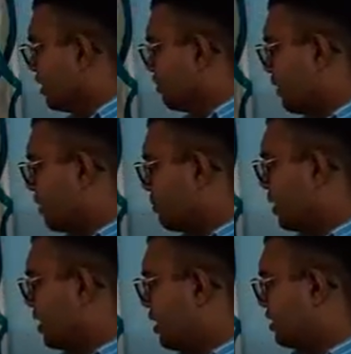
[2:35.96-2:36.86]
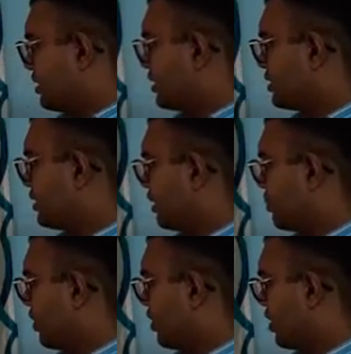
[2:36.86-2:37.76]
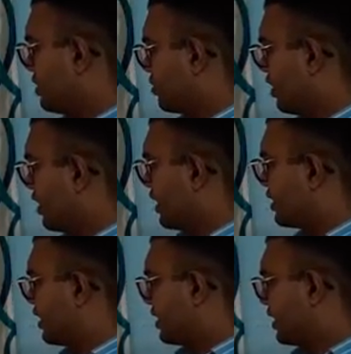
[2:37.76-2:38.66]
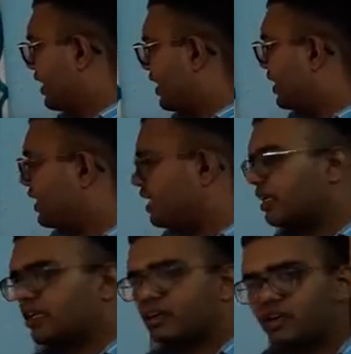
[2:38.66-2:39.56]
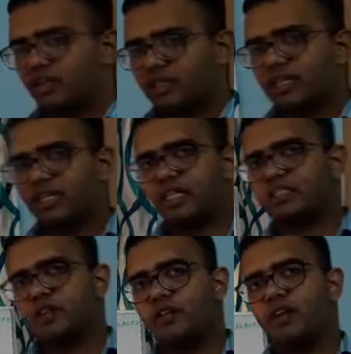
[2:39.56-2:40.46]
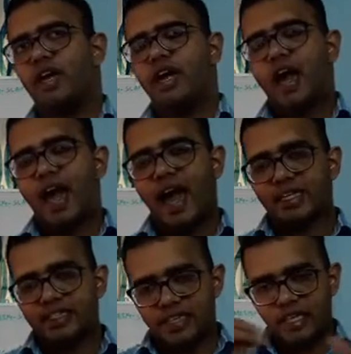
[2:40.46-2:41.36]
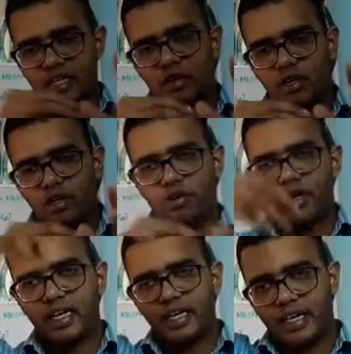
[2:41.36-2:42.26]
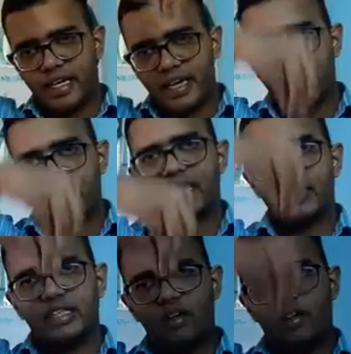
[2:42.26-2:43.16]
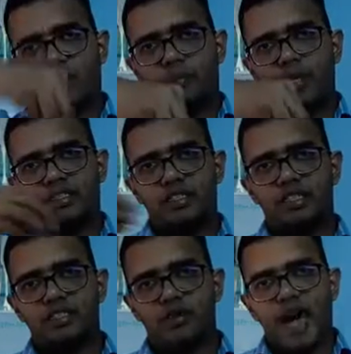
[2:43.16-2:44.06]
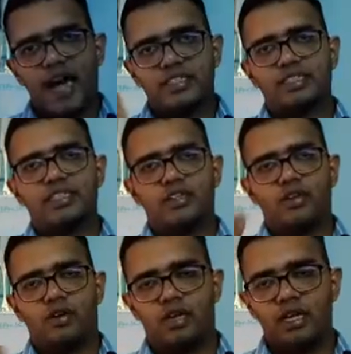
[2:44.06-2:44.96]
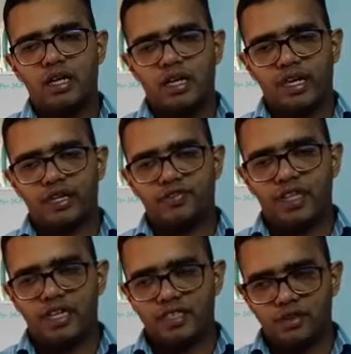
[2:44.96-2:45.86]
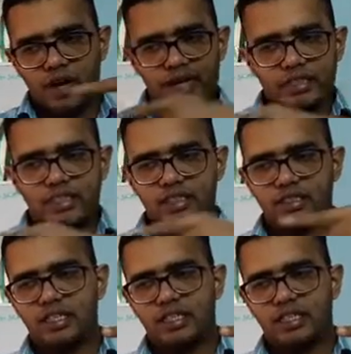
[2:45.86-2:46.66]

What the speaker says: From since the pure it's only the radial load, there is no axial load, only radially the load applies. There is no axis load. If there is no axis